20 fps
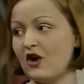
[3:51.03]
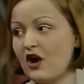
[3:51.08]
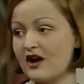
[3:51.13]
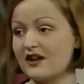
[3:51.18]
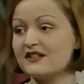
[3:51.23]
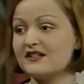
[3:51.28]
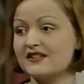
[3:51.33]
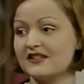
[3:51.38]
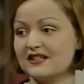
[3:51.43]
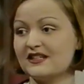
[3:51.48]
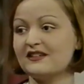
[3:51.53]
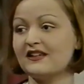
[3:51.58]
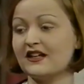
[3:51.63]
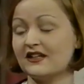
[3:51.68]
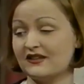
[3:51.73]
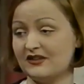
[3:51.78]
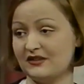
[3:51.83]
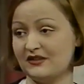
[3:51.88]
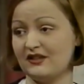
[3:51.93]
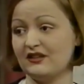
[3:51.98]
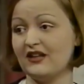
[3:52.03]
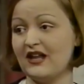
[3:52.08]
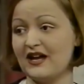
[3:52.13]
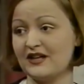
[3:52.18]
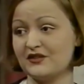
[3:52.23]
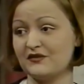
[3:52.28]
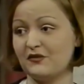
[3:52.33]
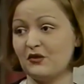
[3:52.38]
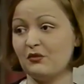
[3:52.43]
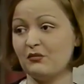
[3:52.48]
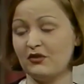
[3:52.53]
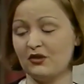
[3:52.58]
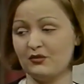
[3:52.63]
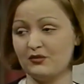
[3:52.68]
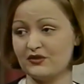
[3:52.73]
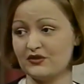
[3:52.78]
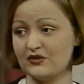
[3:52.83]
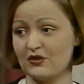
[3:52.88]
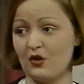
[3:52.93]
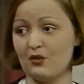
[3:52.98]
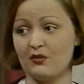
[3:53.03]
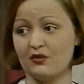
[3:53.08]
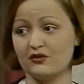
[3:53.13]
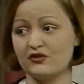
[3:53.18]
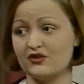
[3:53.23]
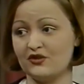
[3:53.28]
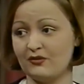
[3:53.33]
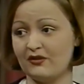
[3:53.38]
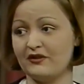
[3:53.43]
honestly, like the last phone bill was almost